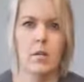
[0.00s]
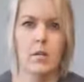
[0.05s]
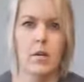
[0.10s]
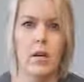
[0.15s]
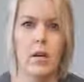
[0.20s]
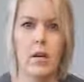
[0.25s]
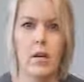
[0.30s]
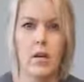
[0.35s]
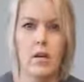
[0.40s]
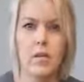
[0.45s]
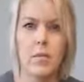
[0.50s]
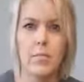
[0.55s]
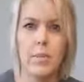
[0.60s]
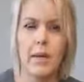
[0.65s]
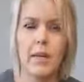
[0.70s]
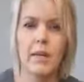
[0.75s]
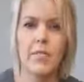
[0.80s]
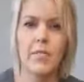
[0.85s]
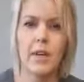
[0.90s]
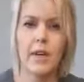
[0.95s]
the
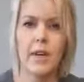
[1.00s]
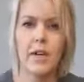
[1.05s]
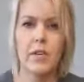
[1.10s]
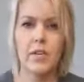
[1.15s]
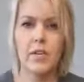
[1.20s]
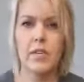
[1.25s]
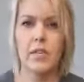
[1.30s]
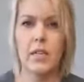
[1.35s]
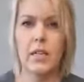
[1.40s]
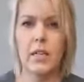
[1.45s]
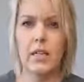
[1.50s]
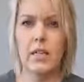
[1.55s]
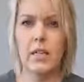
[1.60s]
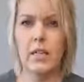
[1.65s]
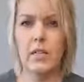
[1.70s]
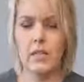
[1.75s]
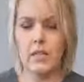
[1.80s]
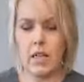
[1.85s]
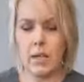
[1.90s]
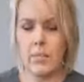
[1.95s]
Bendy Vine Christine
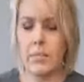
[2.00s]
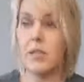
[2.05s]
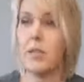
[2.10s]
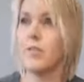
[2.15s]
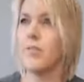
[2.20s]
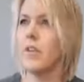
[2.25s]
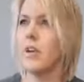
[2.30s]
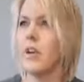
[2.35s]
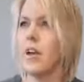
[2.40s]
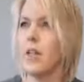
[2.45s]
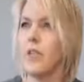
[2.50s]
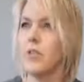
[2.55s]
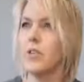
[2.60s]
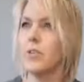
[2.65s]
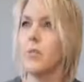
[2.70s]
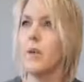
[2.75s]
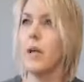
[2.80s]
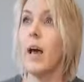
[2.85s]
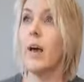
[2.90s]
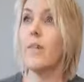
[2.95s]
does come in different colors.
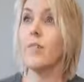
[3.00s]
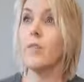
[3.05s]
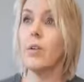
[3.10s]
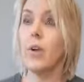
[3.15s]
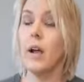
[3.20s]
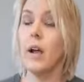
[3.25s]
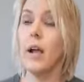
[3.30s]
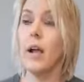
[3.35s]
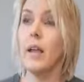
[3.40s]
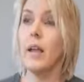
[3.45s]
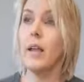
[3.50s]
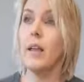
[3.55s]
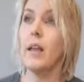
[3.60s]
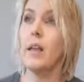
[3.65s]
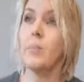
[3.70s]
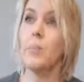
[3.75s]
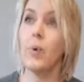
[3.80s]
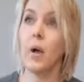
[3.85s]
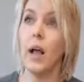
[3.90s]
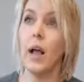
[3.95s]
We have gray,
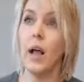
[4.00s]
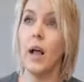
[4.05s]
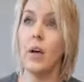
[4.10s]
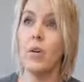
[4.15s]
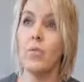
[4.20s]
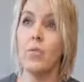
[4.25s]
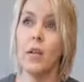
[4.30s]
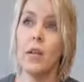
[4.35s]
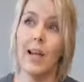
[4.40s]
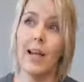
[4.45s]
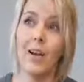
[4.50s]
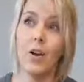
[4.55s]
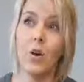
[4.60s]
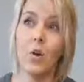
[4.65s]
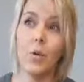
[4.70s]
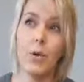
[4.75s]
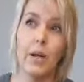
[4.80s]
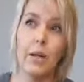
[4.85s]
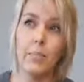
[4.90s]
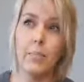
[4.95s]
brown, and
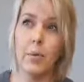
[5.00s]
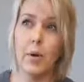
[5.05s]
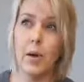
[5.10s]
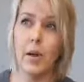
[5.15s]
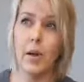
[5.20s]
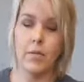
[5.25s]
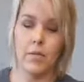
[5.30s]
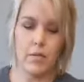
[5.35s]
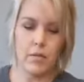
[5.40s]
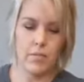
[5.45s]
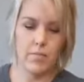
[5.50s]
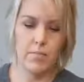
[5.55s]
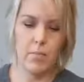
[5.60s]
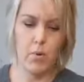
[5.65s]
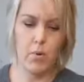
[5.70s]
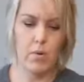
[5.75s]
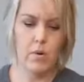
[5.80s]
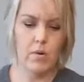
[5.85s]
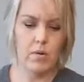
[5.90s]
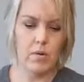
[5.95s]
green brown,
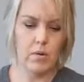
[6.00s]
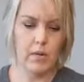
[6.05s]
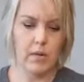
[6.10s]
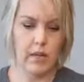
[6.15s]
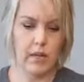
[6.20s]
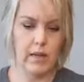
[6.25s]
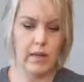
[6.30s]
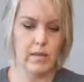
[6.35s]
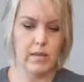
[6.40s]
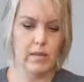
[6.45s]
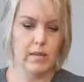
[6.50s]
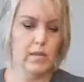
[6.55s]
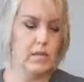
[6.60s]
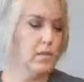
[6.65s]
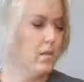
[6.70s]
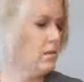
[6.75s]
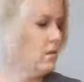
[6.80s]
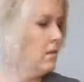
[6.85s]
more or less.